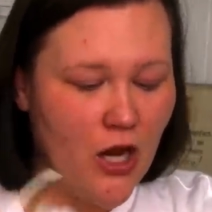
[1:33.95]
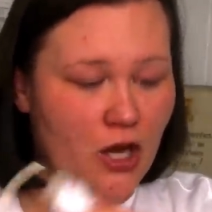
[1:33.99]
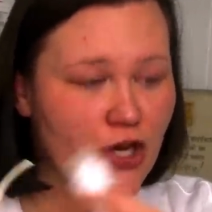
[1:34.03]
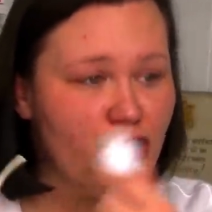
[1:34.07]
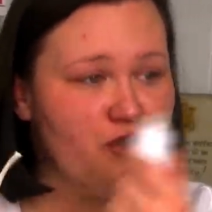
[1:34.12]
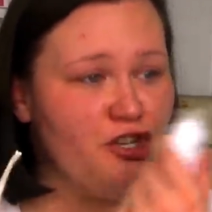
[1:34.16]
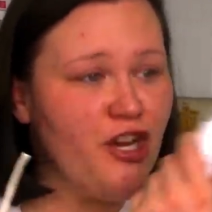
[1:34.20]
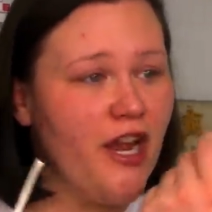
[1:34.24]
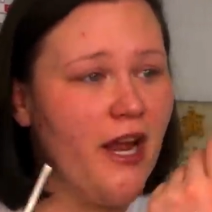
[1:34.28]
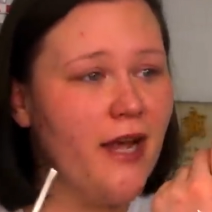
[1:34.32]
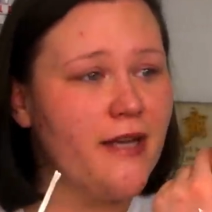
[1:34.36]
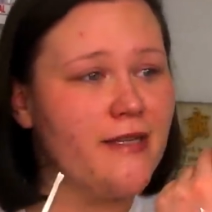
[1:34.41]

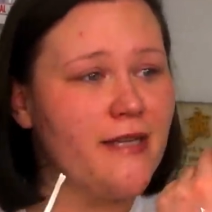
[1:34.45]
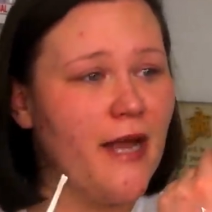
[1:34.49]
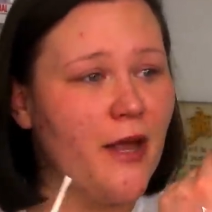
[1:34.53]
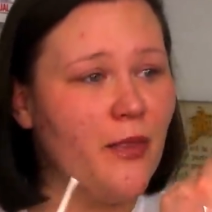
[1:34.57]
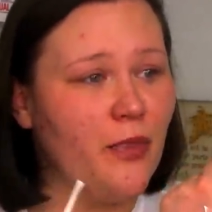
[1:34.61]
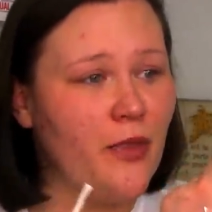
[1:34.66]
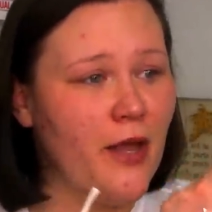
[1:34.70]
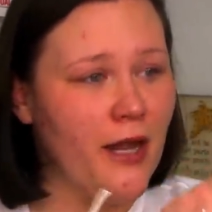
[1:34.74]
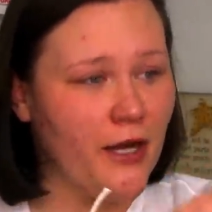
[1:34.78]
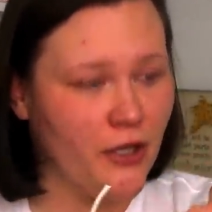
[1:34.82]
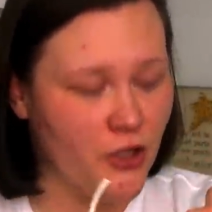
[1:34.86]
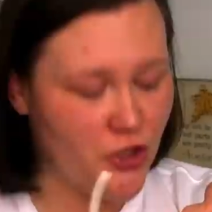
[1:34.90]
She is a
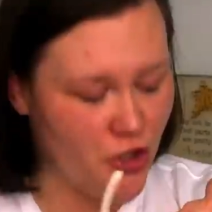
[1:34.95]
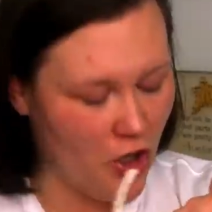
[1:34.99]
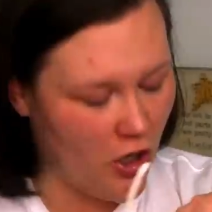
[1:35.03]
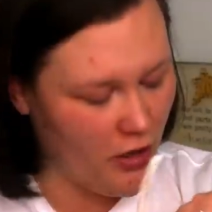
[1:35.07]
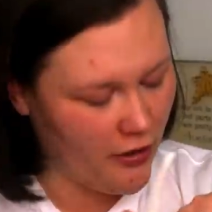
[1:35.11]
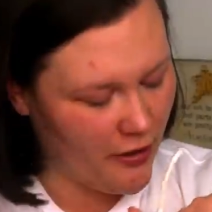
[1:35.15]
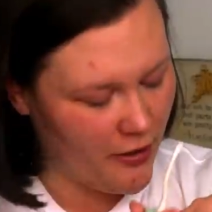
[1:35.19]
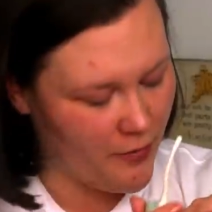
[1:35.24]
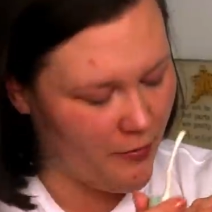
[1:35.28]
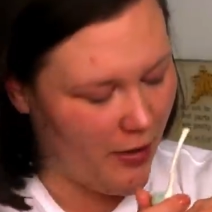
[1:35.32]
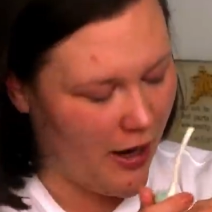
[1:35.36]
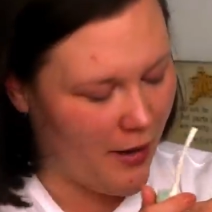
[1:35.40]
thick,
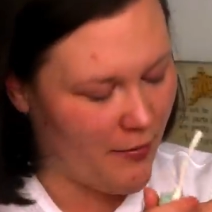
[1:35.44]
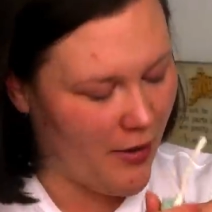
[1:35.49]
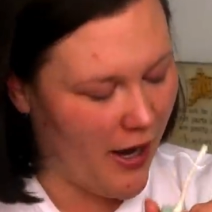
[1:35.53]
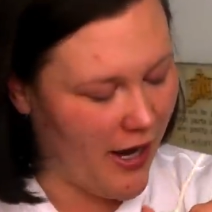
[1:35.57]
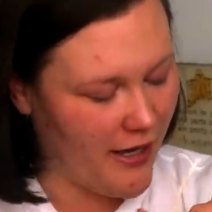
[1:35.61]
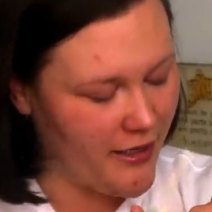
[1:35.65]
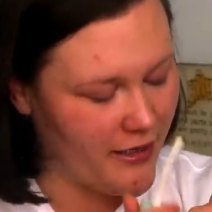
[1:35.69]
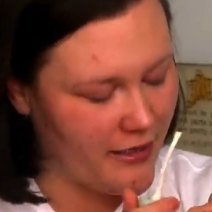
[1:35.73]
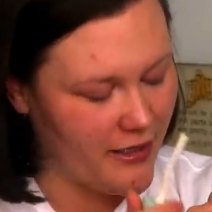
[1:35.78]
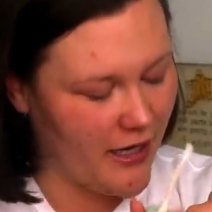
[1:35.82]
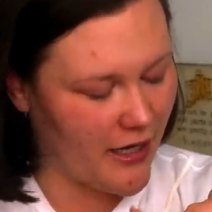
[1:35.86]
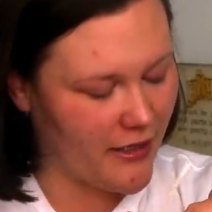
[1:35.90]
chunky mama.
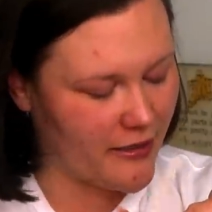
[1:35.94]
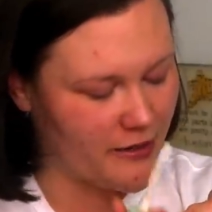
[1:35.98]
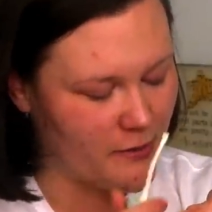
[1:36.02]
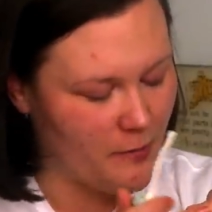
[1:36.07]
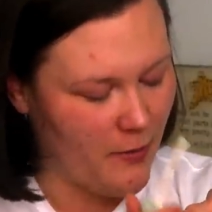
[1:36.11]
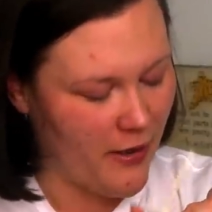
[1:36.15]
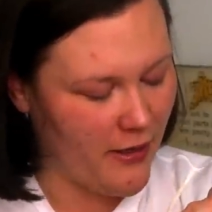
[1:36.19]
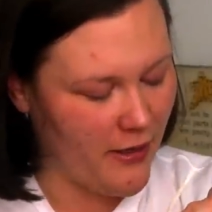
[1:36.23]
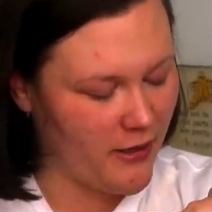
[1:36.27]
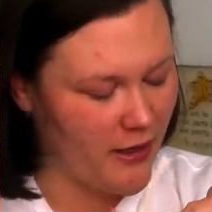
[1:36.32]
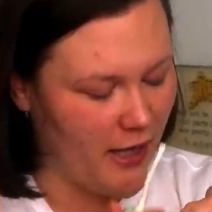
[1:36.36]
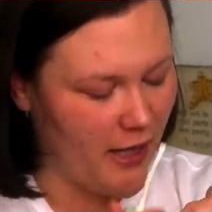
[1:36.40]
I did not
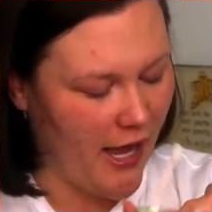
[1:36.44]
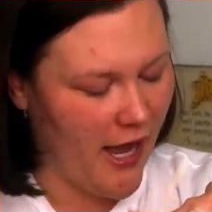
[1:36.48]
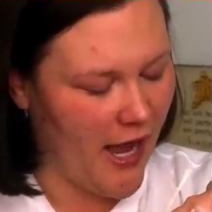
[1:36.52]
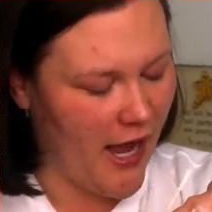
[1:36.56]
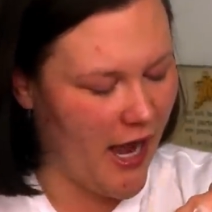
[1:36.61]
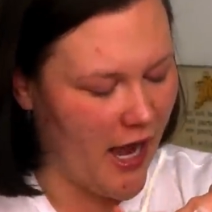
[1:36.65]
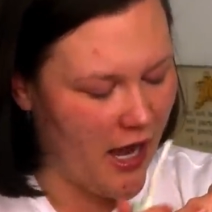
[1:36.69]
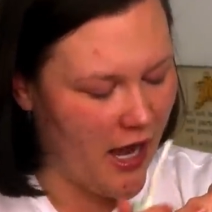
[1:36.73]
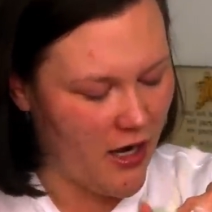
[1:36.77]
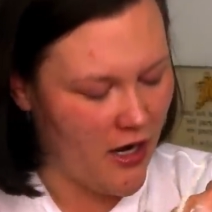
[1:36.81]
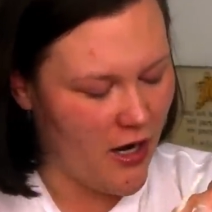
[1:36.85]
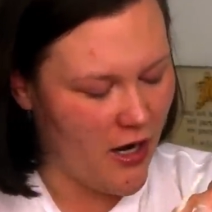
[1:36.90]
expect
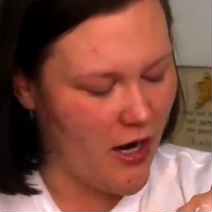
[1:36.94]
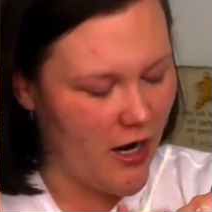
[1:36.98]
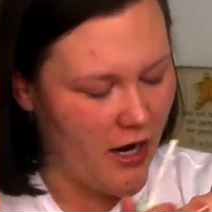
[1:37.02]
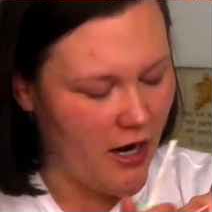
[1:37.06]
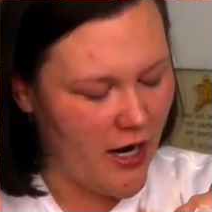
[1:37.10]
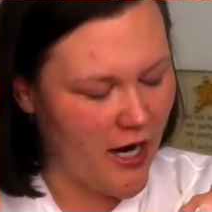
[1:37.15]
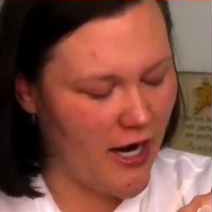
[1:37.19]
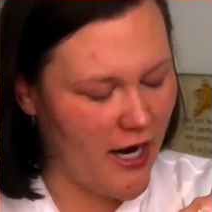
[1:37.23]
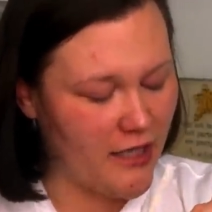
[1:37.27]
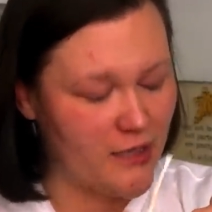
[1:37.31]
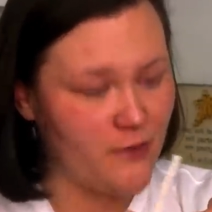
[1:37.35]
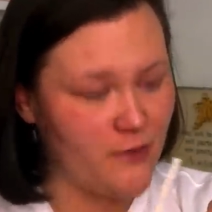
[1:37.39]
that.
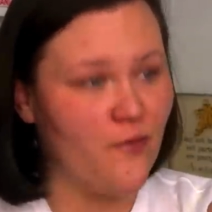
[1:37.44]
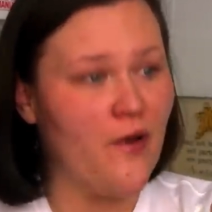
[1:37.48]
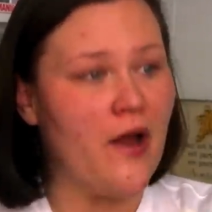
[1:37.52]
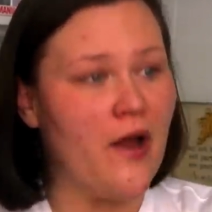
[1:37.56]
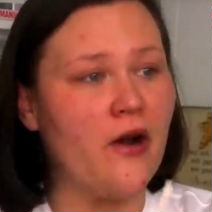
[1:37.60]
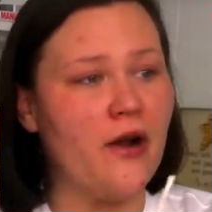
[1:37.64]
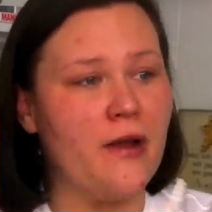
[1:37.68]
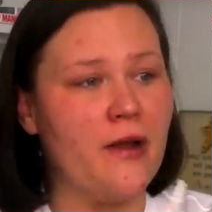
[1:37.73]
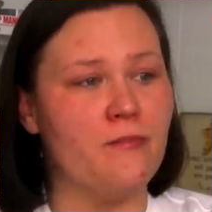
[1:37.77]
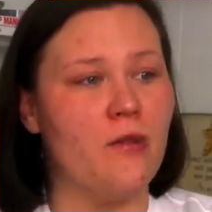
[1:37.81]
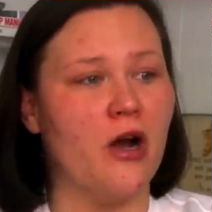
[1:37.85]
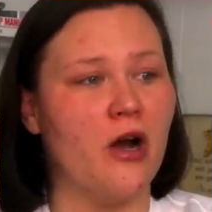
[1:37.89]
It's
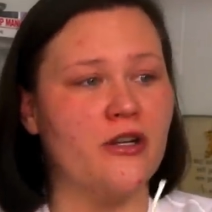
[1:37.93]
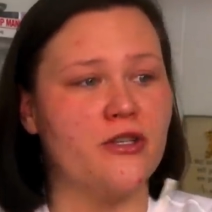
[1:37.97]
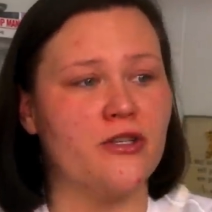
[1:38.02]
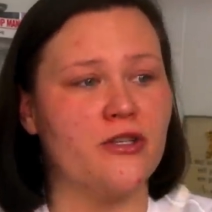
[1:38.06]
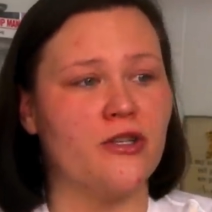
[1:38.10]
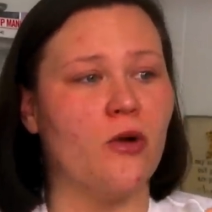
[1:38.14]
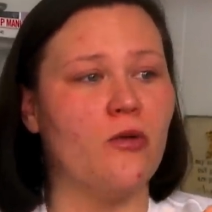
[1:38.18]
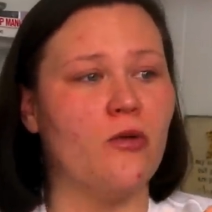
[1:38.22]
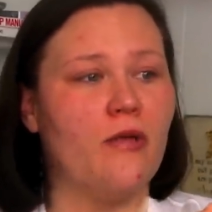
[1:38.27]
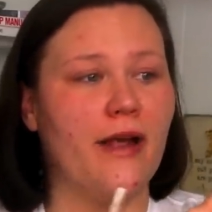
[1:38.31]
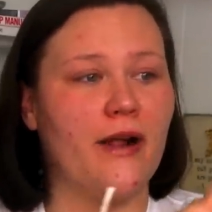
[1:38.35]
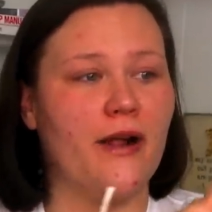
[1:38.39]
very much
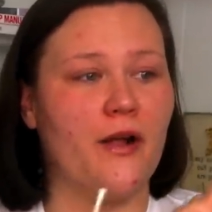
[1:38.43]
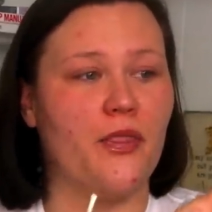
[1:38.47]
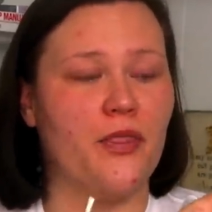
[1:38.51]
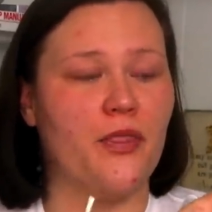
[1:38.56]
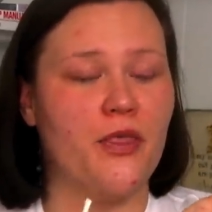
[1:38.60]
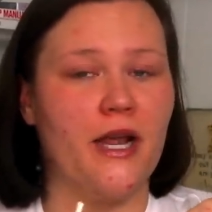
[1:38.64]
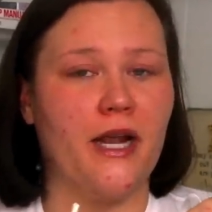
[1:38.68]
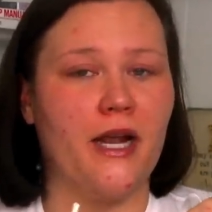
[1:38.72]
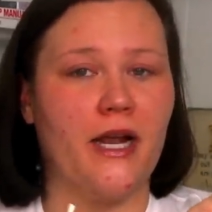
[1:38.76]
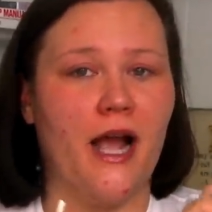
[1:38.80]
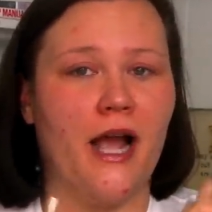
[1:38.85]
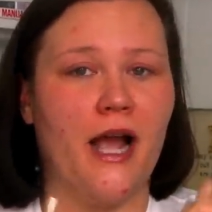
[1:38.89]
so like a
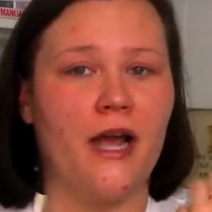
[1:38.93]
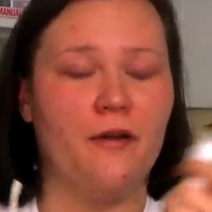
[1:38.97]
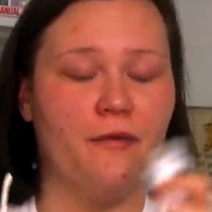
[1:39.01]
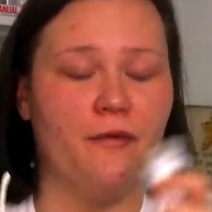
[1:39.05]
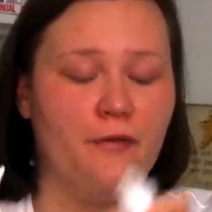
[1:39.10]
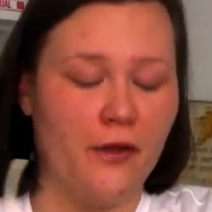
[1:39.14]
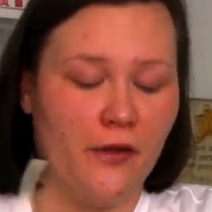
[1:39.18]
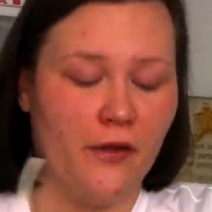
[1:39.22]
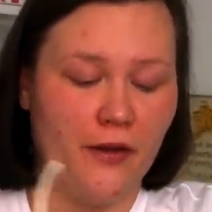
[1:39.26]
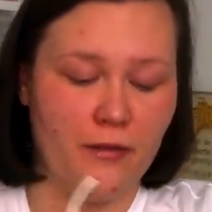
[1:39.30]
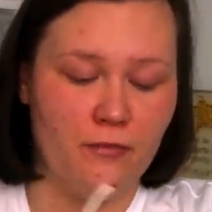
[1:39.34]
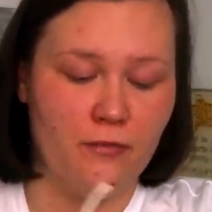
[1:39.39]
thick kind of
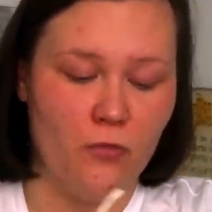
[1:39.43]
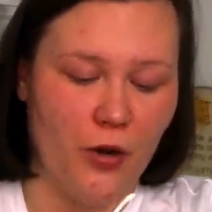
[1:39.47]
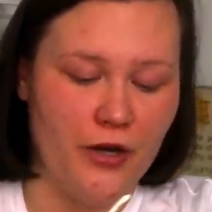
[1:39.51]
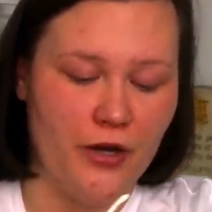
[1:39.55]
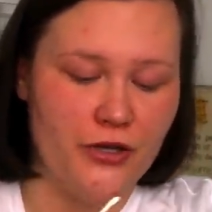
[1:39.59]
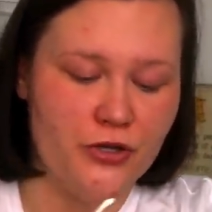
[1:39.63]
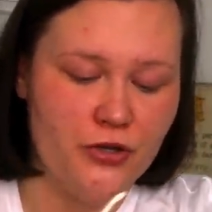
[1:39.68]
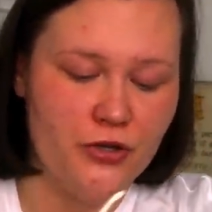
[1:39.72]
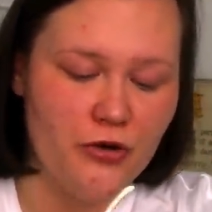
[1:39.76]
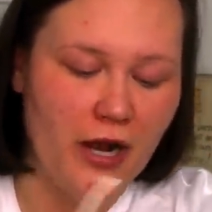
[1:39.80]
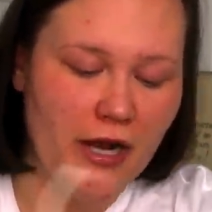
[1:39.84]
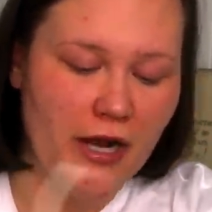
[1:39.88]
feeling
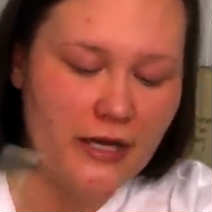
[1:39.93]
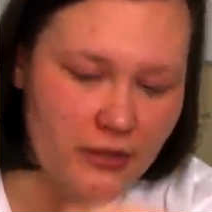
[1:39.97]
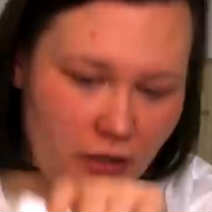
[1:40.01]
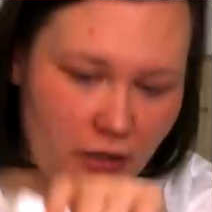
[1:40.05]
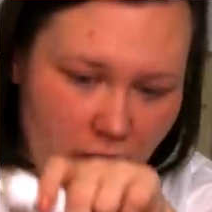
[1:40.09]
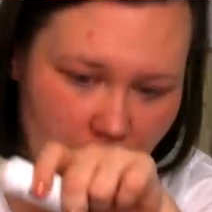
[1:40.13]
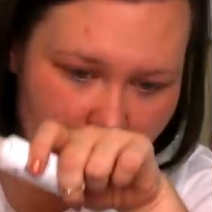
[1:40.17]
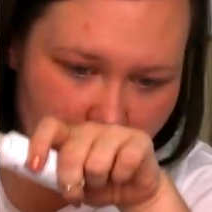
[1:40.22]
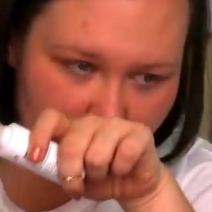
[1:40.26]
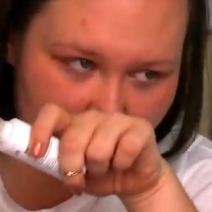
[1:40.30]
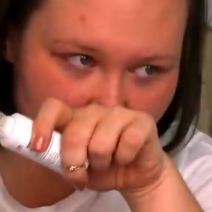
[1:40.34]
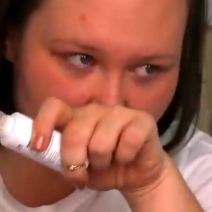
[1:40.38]
moisturizer.